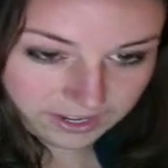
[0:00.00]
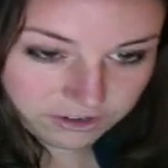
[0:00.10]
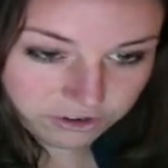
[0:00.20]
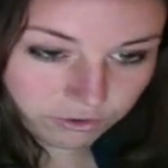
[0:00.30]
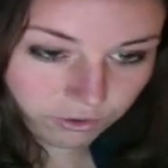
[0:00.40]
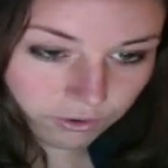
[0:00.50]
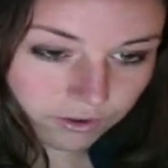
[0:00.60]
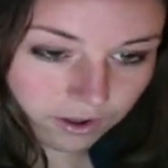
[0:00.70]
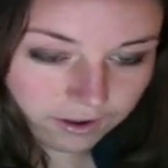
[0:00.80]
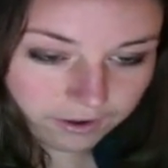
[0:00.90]

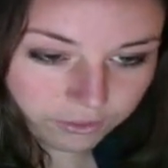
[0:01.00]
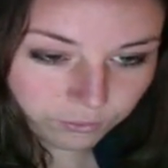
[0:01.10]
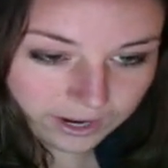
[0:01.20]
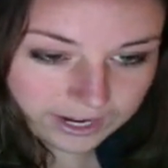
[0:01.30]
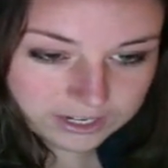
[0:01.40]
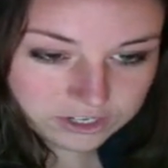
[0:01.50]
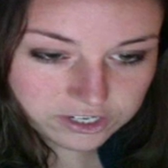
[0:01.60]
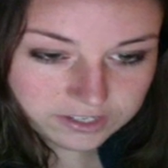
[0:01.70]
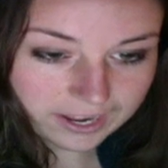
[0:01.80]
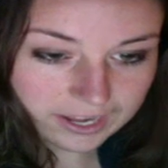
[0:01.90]
integral on the range
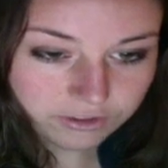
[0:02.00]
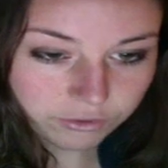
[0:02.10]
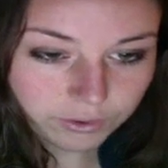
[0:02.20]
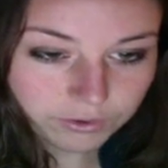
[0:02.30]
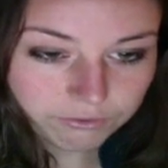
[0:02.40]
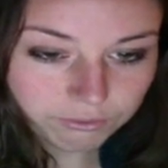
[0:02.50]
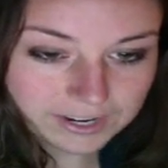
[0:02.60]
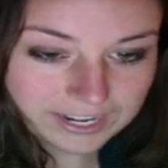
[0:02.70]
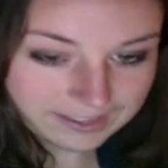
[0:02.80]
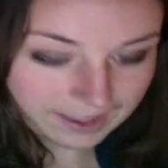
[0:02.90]
10 square root of 3
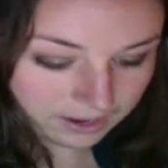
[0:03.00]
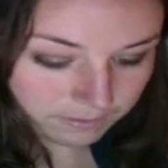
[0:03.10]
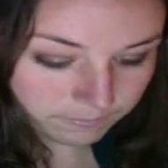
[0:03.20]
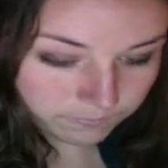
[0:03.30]
to 10.